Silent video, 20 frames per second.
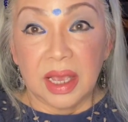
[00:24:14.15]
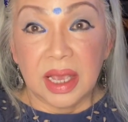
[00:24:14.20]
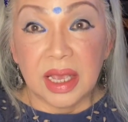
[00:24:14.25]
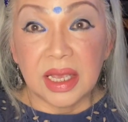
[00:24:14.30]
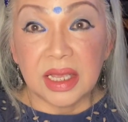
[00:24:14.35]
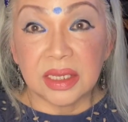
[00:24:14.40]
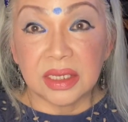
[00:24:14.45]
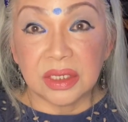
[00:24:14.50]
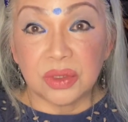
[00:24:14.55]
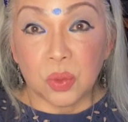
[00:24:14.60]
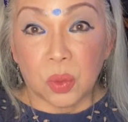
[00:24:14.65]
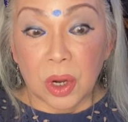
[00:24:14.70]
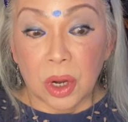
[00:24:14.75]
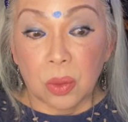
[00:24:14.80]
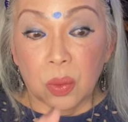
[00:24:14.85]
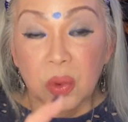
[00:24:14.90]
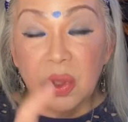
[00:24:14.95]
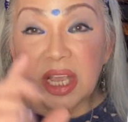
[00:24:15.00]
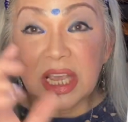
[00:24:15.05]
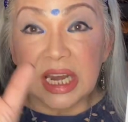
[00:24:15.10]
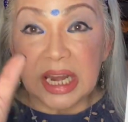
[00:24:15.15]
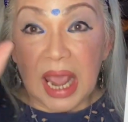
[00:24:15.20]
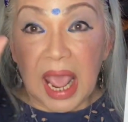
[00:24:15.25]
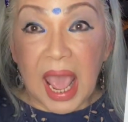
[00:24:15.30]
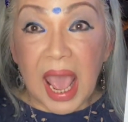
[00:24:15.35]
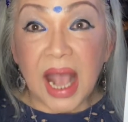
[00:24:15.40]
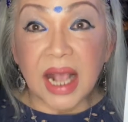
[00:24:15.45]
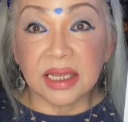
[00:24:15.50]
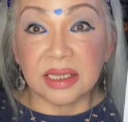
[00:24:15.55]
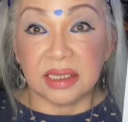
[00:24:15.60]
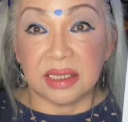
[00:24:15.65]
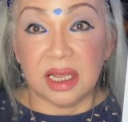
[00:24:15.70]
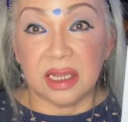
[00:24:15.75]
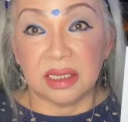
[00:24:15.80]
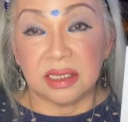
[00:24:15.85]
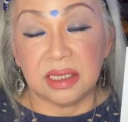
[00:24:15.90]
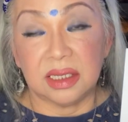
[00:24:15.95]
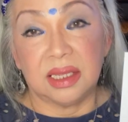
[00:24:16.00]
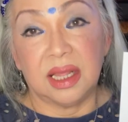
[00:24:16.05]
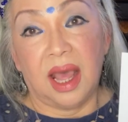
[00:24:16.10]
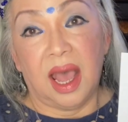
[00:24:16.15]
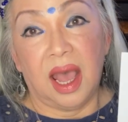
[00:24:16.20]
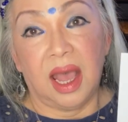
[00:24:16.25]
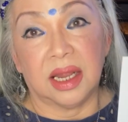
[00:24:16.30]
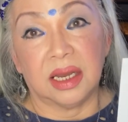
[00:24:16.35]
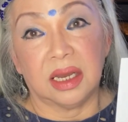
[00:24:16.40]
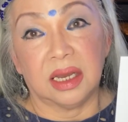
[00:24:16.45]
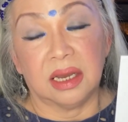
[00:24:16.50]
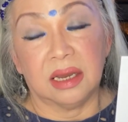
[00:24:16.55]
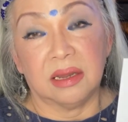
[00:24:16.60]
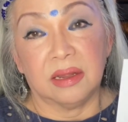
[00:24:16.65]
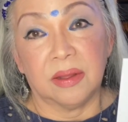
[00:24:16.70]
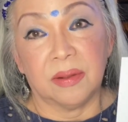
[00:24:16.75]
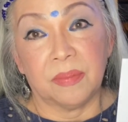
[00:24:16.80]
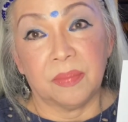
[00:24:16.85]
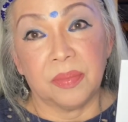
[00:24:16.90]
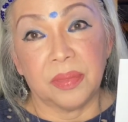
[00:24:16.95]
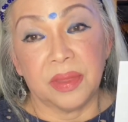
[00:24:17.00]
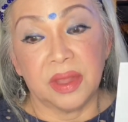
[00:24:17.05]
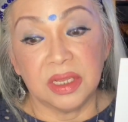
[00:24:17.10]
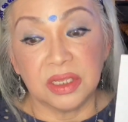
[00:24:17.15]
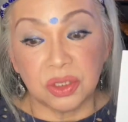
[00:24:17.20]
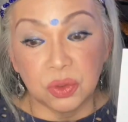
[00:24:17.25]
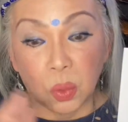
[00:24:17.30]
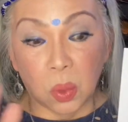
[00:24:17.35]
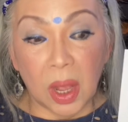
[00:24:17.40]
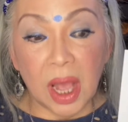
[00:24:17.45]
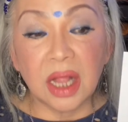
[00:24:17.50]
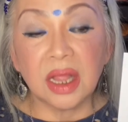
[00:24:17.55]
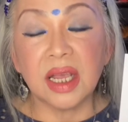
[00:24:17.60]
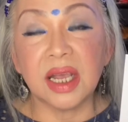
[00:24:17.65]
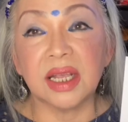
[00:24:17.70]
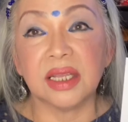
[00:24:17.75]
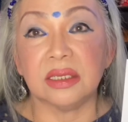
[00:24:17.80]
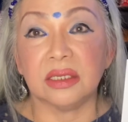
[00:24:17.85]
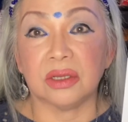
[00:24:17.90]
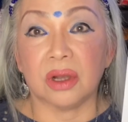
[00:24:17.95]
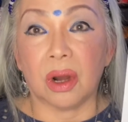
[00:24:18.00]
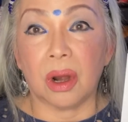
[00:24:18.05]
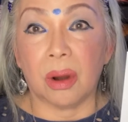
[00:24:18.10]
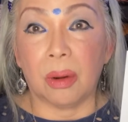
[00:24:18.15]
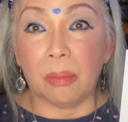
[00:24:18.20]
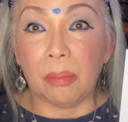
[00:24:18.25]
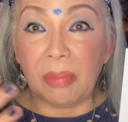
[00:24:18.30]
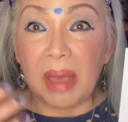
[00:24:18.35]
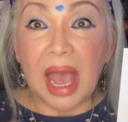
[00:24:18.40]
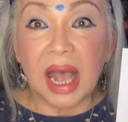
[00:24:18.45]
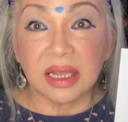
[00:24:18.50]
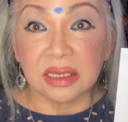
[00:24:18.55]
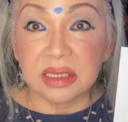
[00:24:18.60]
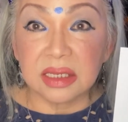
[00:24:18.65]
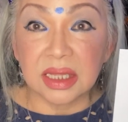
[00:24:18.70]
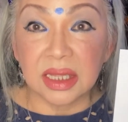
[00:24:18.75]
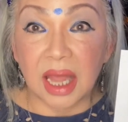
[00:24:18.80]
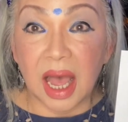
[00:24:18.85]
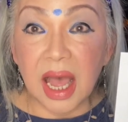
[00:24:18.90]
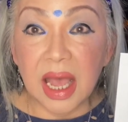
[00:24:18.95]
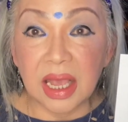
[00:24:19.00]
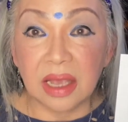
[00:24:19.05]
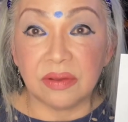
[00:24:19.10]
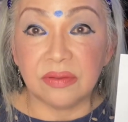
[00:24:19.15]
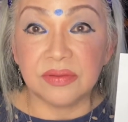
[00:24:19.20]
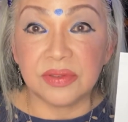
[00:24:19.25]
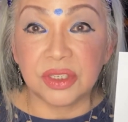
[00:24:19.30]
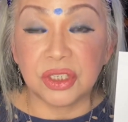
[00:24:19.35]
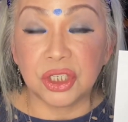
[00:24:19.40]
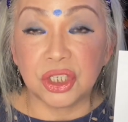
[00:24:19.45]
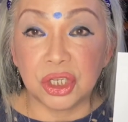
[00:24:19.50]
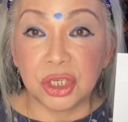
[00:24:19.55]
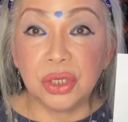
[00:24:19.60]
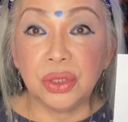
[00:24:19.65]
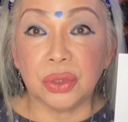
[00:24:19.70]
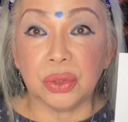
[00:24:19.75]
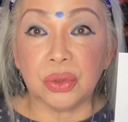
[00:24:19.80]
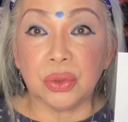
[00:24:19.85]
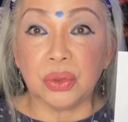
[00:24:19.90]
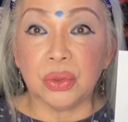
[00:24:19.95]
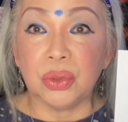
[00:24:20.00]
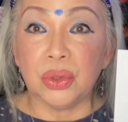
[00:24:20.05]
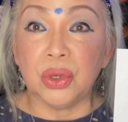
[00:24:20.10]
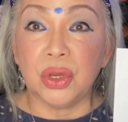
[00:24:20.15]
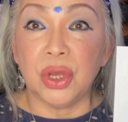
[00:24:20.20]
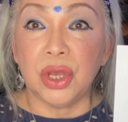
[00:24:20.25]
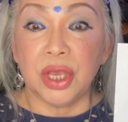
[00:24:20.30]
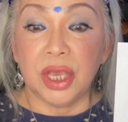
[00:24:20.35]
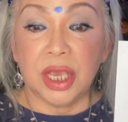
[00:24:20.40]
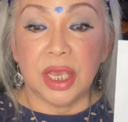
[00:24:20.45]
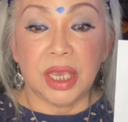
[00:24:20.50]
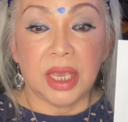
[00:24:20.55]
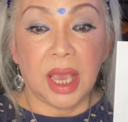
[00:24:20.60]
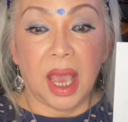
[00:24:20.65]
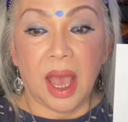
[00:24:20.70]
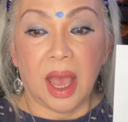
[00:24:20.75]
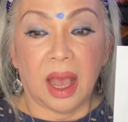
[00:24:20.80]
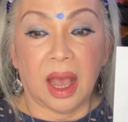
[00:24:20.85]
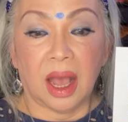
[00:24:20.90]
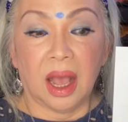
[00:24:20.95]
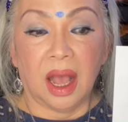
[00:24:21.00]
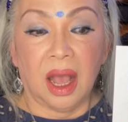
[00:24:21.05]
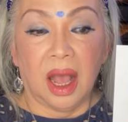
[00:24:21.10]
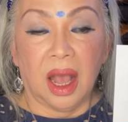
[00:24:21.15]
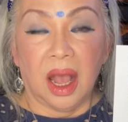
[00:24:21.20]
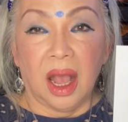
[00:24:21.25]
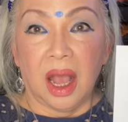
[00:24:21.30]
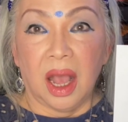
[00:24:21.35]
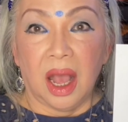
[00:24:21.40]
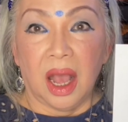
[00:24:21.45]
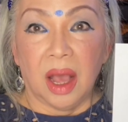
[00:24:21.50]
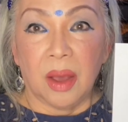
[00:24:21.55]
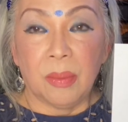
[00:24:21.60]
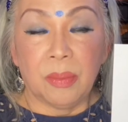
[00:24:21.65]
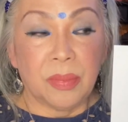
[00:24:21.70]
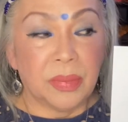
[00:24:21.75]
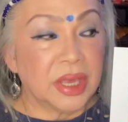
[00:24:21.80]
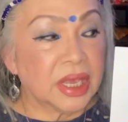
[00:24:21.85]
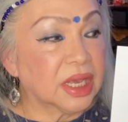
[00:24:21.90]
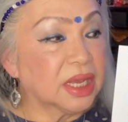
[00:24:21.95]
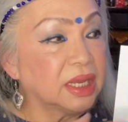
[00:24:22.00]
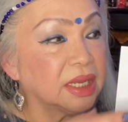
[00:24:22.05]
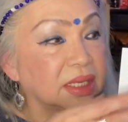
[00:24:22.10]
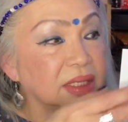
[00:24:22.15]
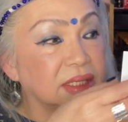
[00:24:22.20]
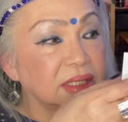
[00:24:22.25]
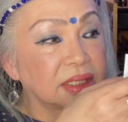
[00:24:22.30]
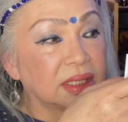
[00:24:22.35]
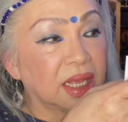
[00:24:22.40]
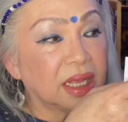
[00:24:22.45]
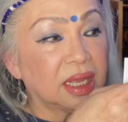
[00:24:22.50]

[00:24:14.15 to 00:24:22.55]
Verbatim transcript: is where we can access that, as well as our past lives, too. Yeah, because